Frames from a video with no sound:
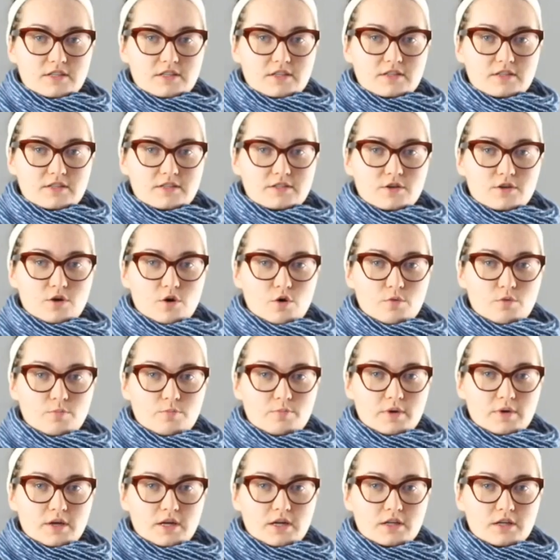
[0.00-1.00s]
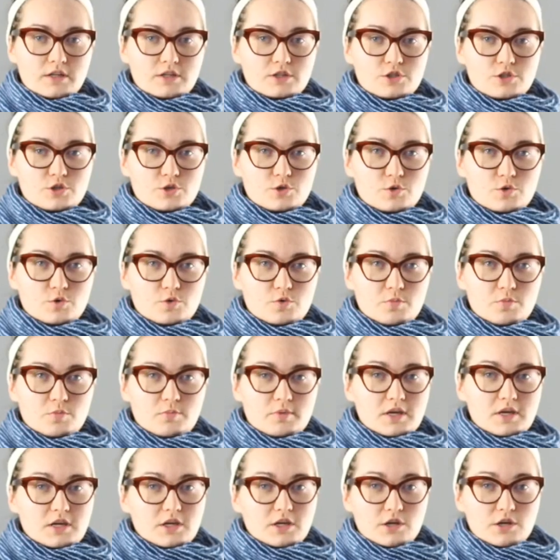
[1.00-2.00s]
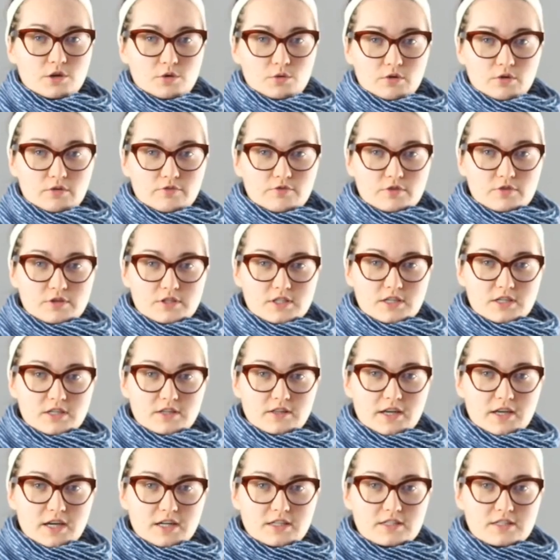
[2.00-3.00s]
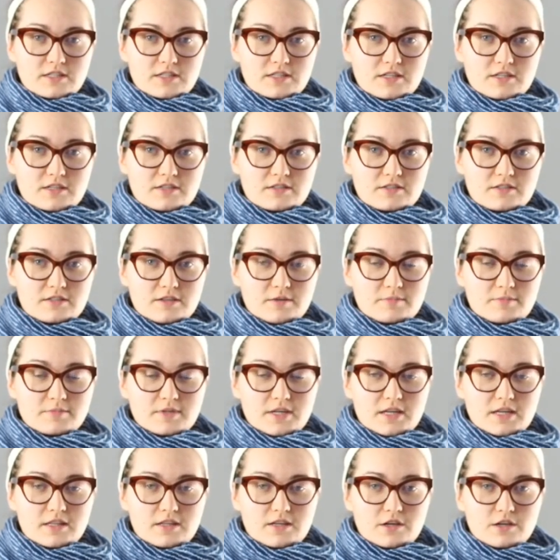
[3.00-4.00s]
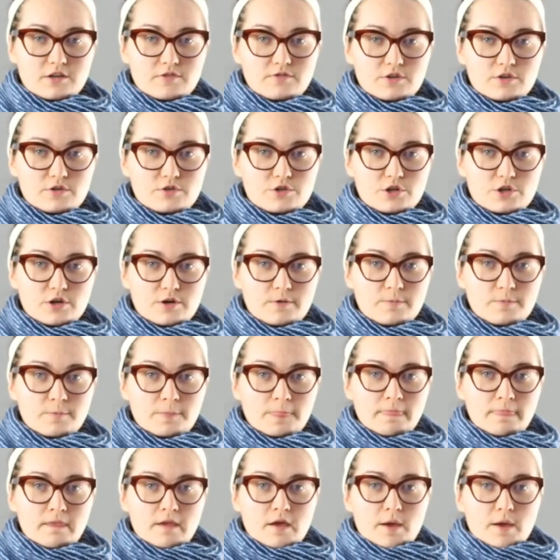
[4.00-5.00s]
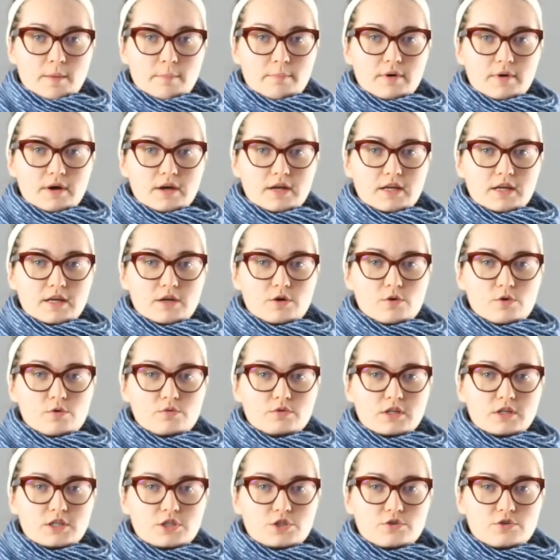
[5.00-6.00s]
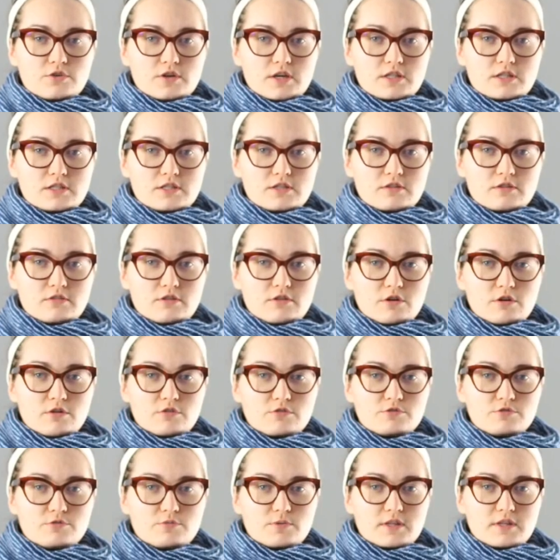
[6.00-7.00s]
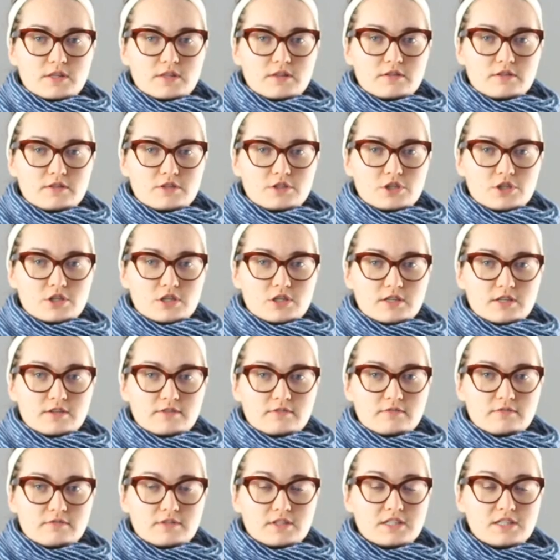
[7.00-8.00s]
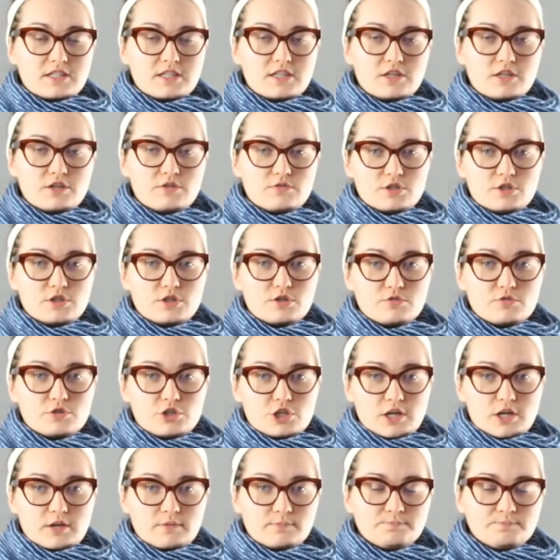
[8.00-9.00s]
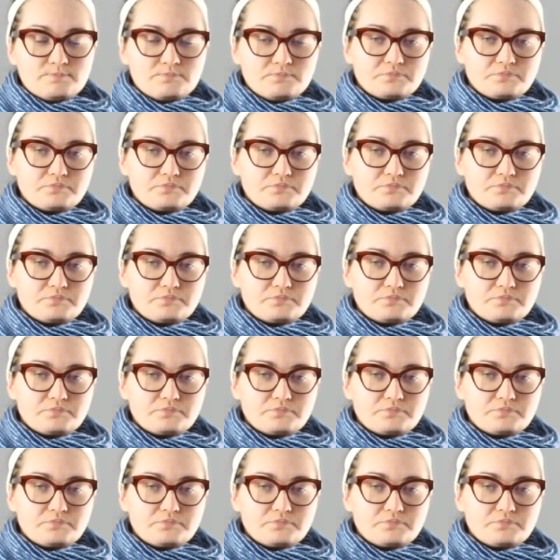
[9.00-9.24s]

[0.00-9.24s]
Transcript: is hoping to be a cure for celiac disease someday in the near future, but it only treats those with the DQ2 gene.